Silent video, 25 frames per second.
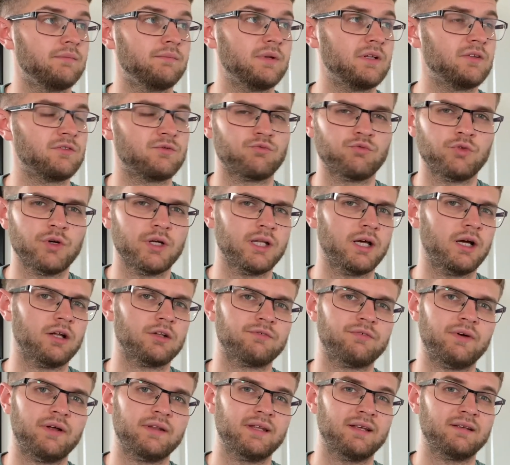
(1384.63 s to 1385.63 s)
It's really hard to
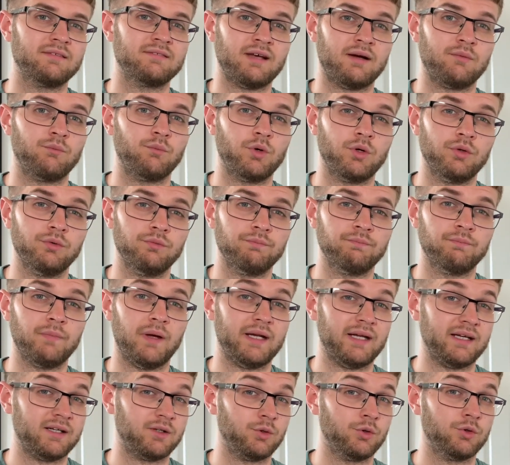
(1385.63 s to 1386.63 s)
find the exact one,
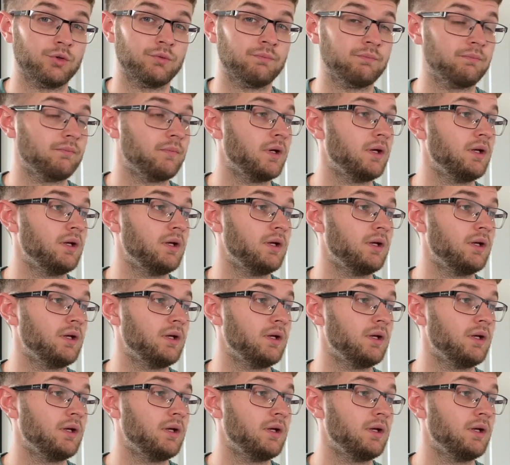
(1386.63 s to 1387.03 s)
and I couldn't.